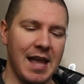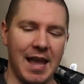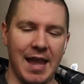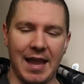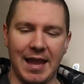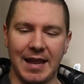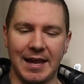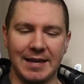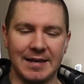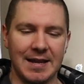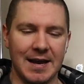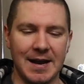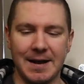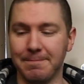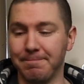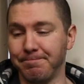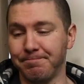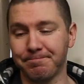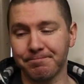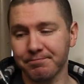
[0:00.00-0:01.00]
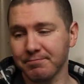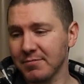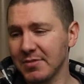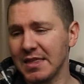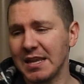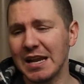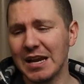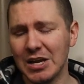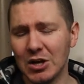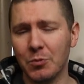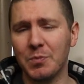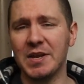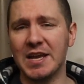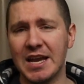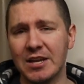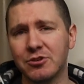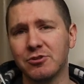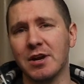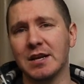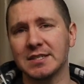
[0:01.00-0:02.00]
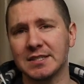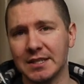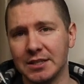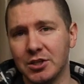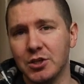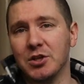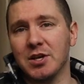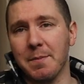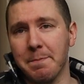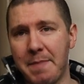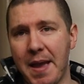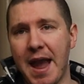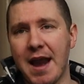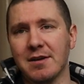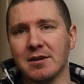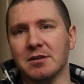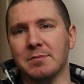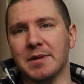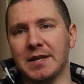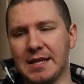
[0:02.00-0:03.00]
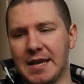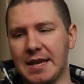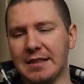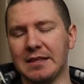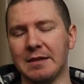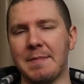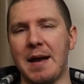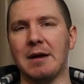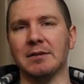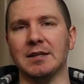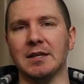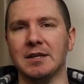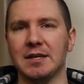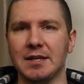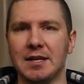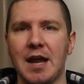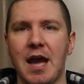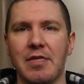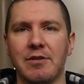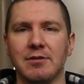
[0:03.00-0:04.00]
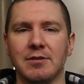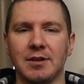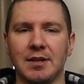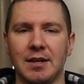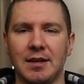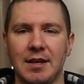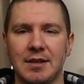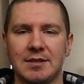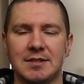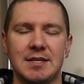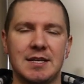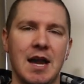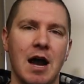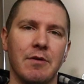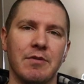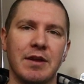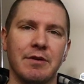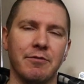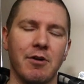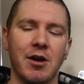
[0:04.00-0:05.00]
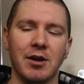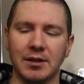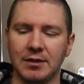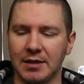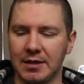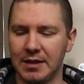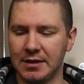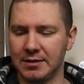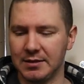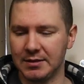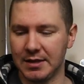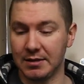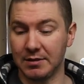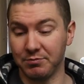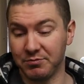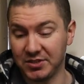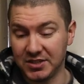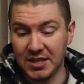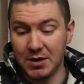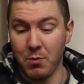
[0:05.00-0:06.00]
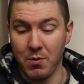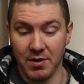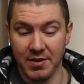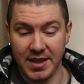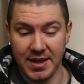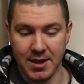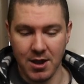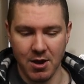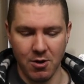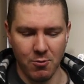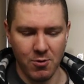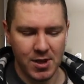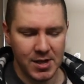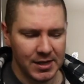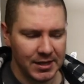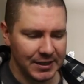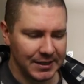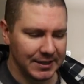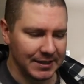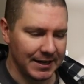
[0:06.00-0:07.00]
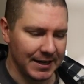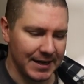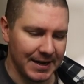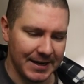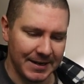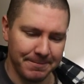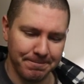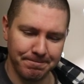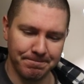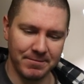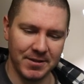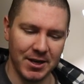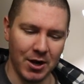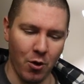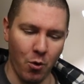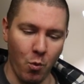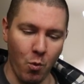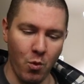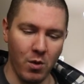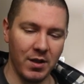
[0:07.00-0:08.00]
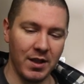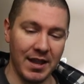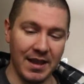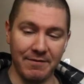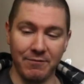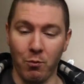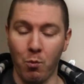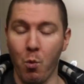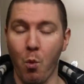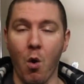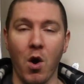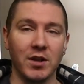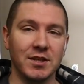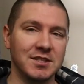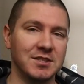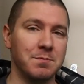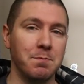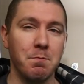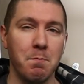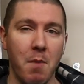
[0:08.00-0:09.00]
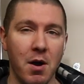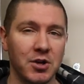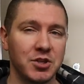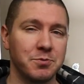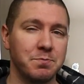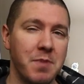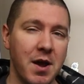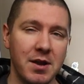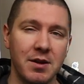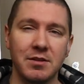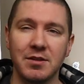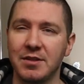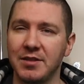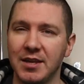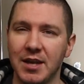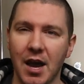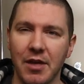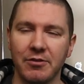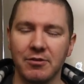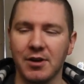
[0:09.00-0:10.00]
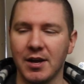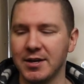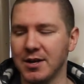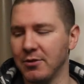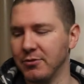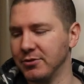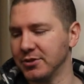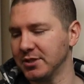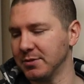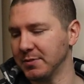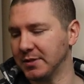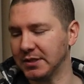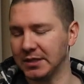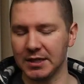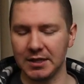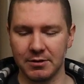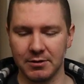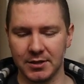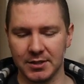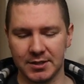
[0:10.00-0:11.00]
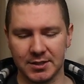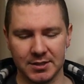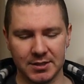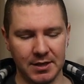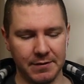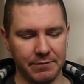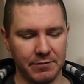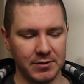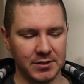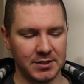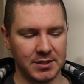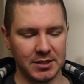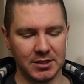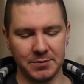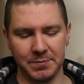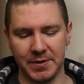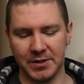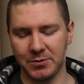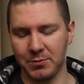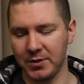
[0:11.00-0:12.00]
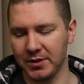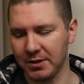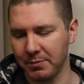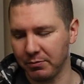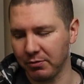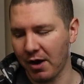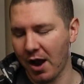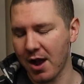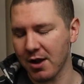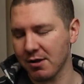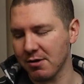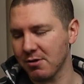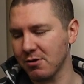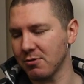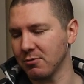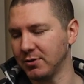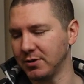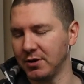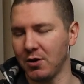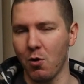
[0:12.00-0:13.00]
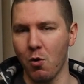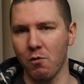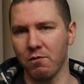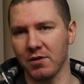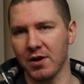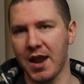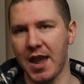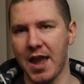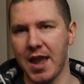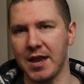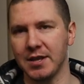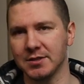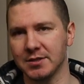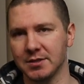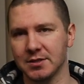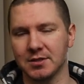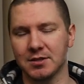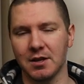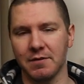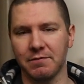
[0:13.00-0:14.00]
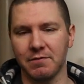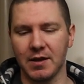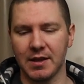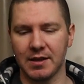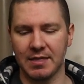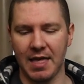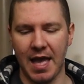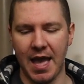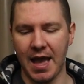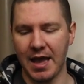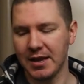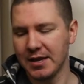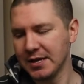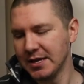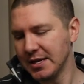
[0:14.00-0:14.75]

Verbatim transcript: and. Um, it'll be interesting to compare them and get them out there together and, and see how they run and, and, and see where they go. Um, you know, if one's much better than the other, I know there's some clearance differences between the Bronco and overhangs and stuff like that,